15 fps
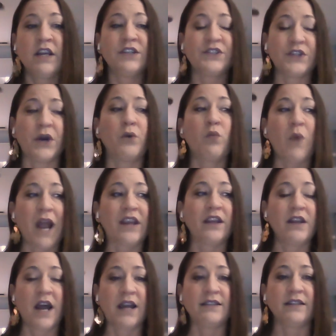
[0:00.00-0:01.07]
So
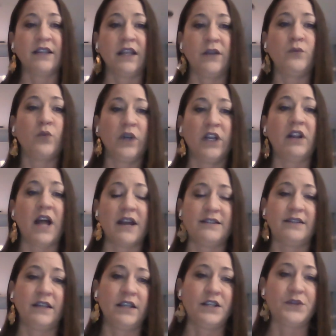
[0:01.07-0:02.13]
recognizing and
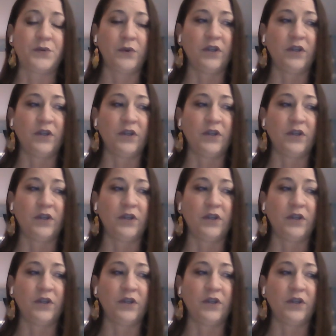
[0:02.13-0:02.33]
realizing it is